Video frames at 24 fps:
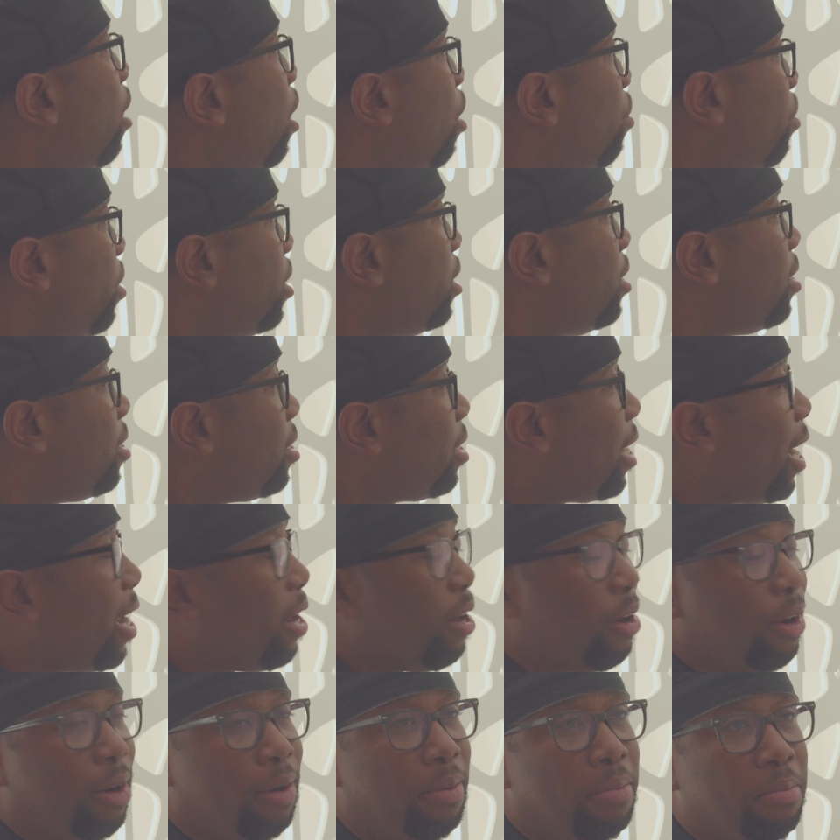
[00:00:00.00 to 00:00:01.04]
our
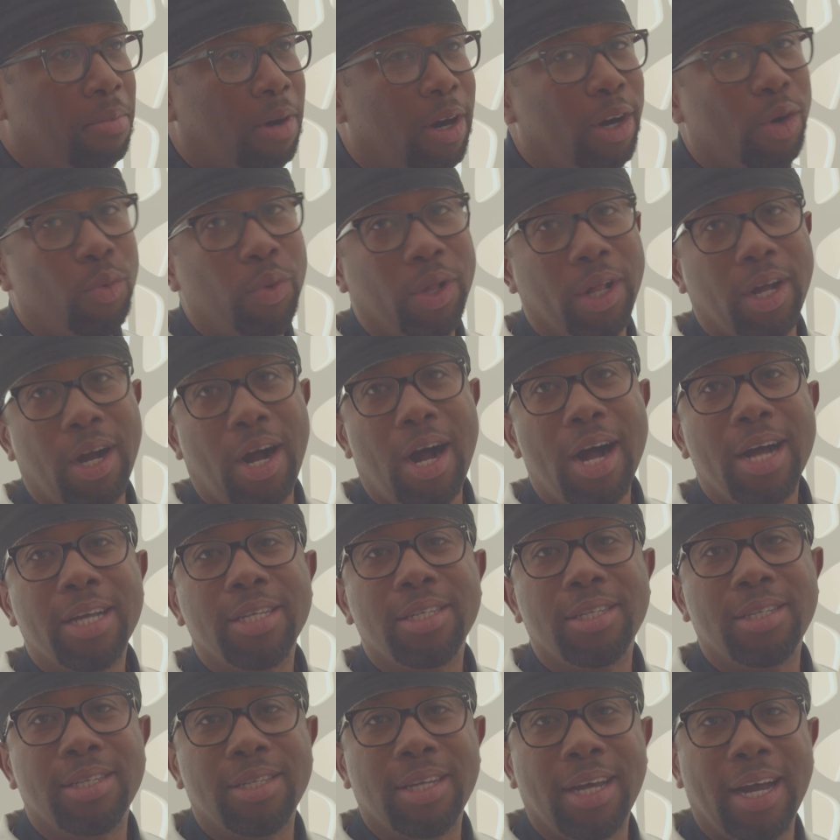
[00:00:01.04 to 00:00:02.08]
designer, Mark
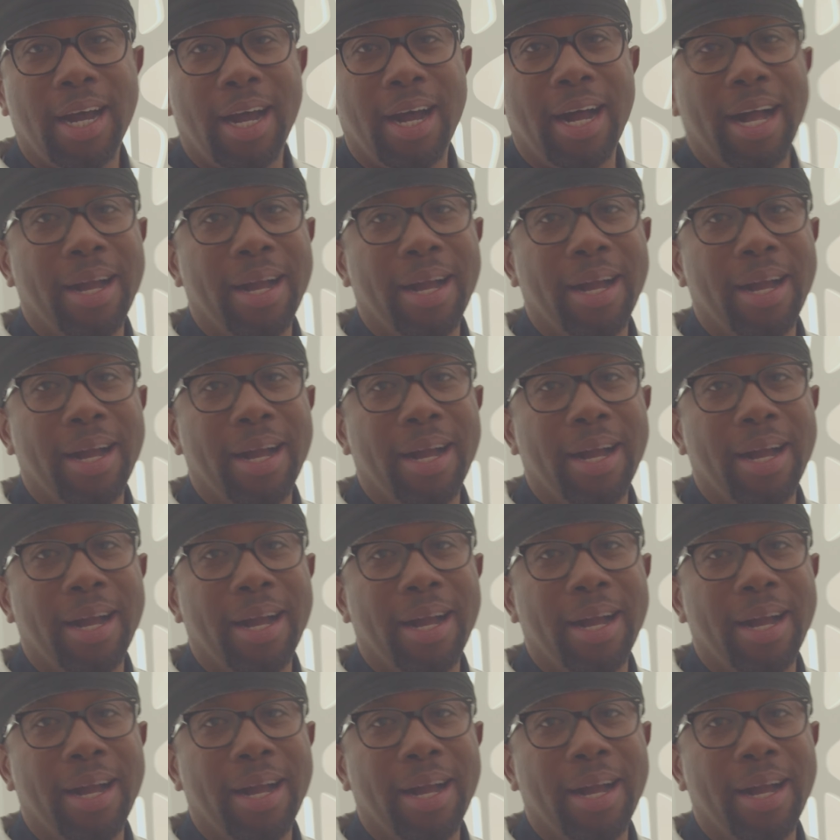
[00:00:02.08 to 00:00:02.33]
Wilcox,